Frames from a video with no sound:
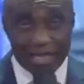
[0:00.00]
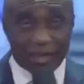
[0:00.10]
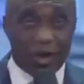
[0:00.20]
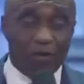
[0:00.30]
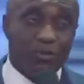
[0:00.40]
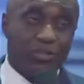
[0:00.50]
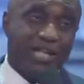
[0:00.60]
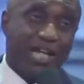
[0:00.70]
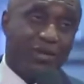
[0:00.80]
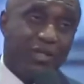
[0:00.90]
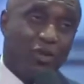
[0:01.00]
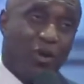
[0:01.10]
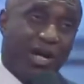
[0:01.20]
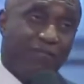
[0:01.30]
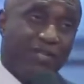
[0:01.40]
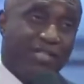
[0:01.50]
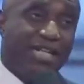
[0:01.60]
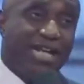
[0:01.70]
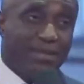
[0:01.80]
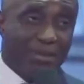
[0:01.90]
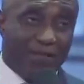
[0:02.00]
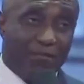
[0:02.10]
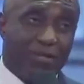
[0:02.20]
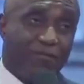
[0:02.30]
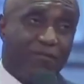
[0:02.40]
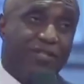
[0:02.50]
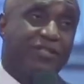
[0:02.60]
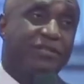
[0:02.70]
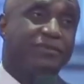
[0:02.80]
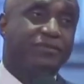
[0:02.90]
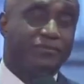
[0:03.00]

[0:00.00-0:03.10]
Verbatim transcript: That he comes to sanctuary to work every day, let him have money first.